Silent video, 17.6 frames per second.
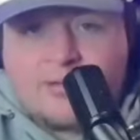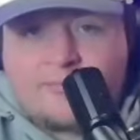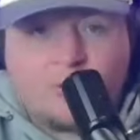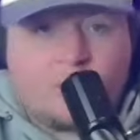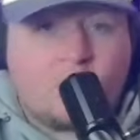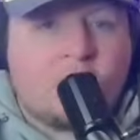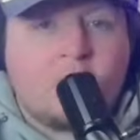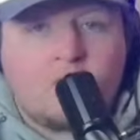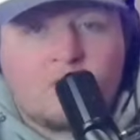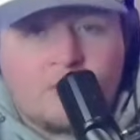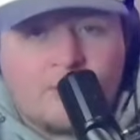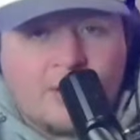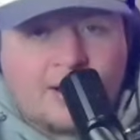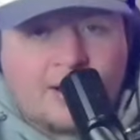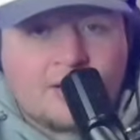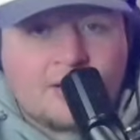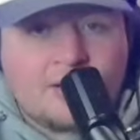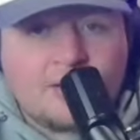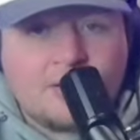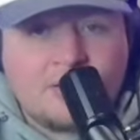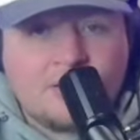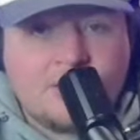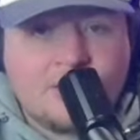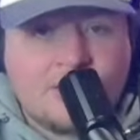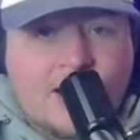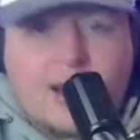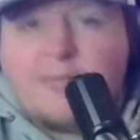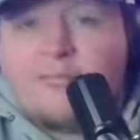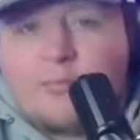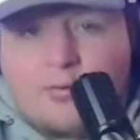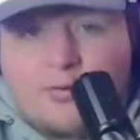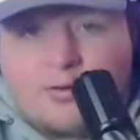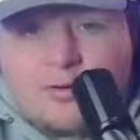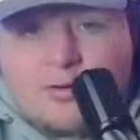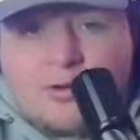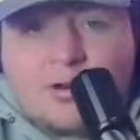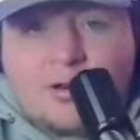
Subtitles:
for a quarterback ever.